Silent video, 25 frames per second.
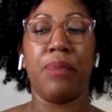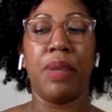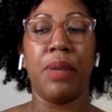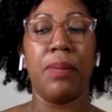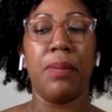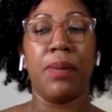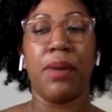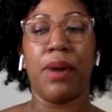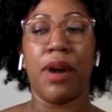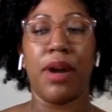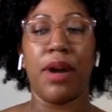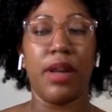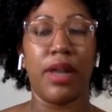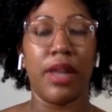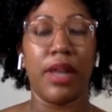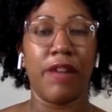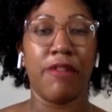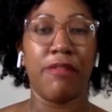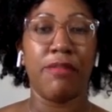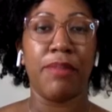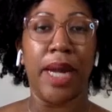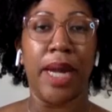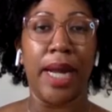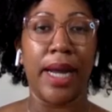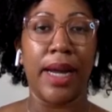people aren't
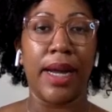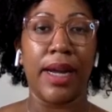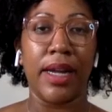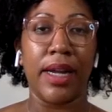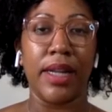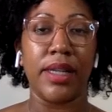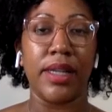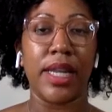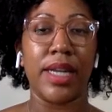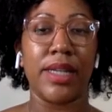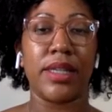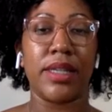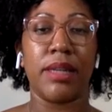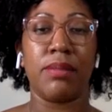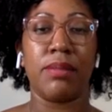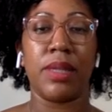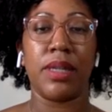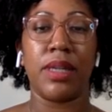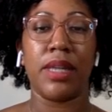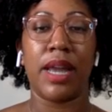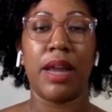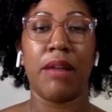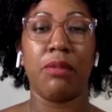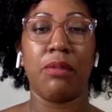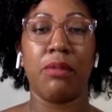left behind? That's
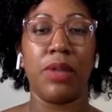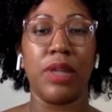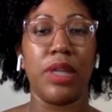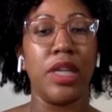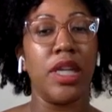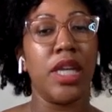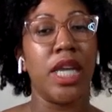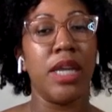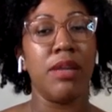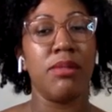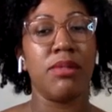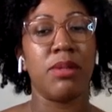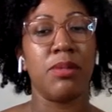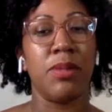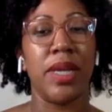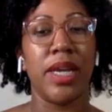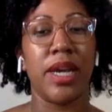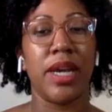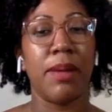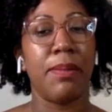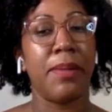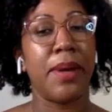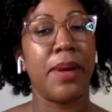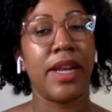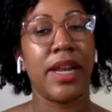something that really keeps
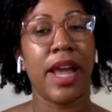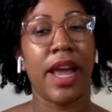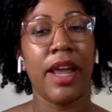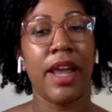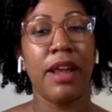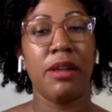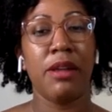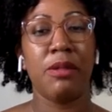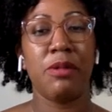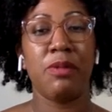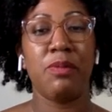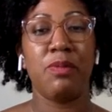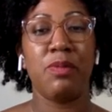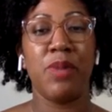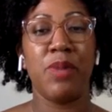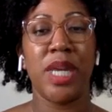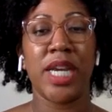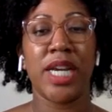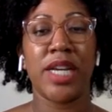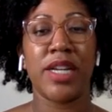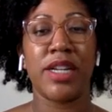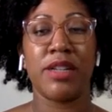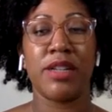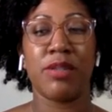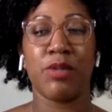me up at night,
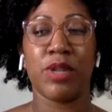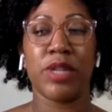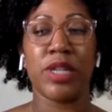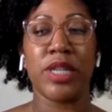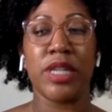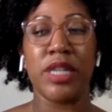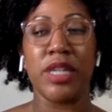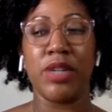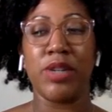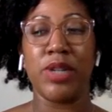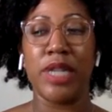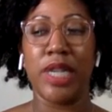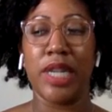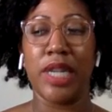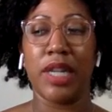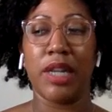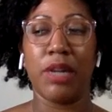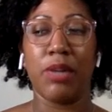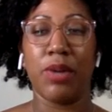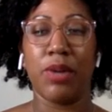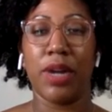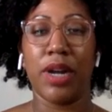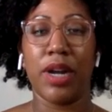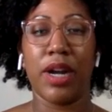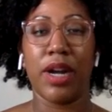because we're still
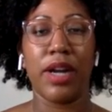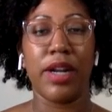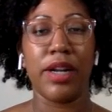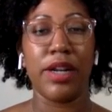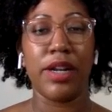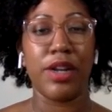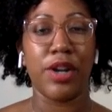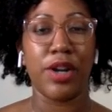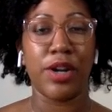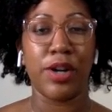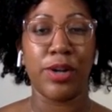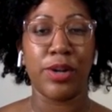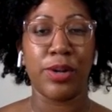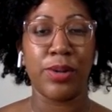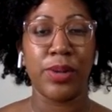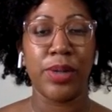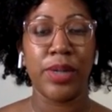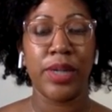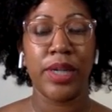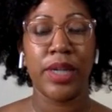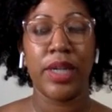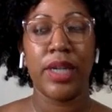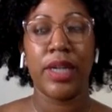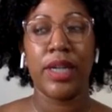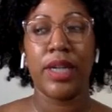dealing with an
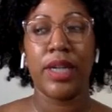unknown.